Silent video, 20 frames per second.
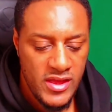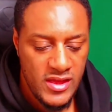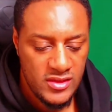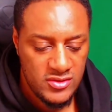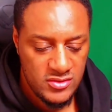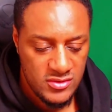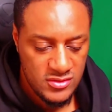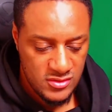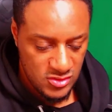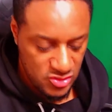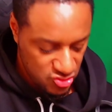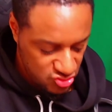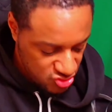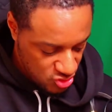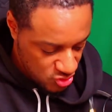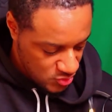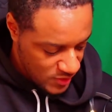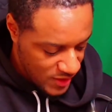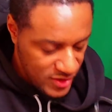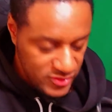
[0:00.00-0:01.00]
This is going to show
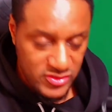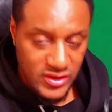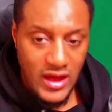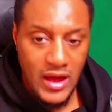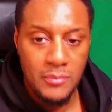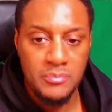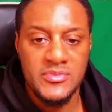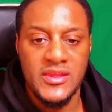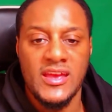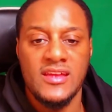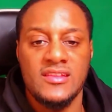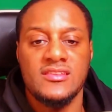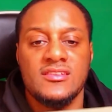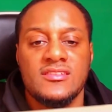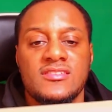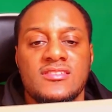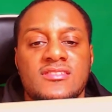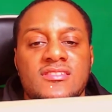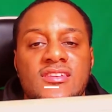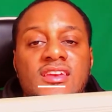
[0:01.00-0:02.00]
you how to update the
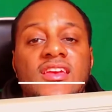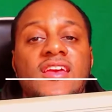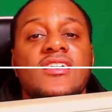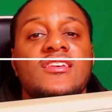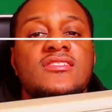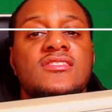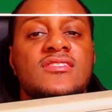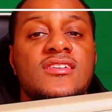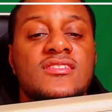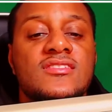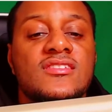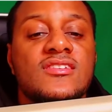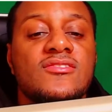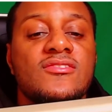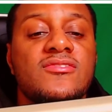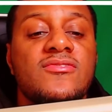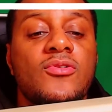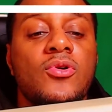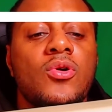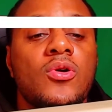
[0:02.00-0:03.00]

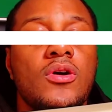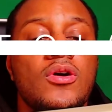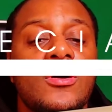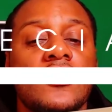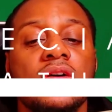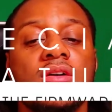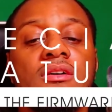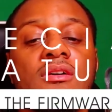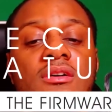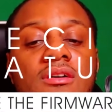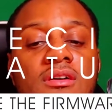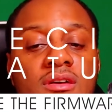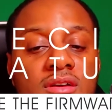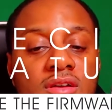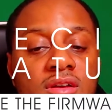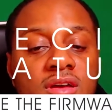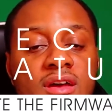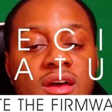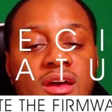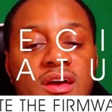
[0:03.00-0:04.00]
C64.